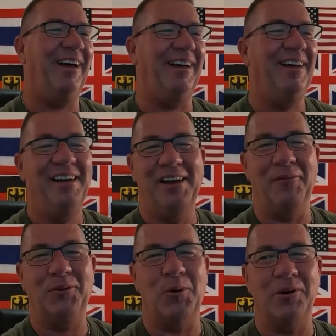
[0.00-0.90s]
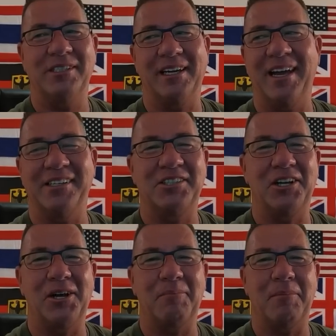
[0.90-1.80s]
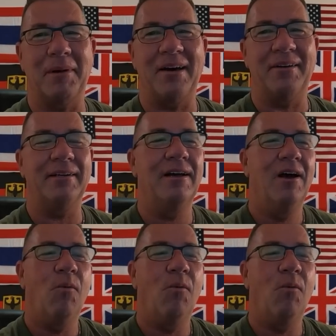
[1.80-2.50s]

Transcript: of course, I can't shut up about it.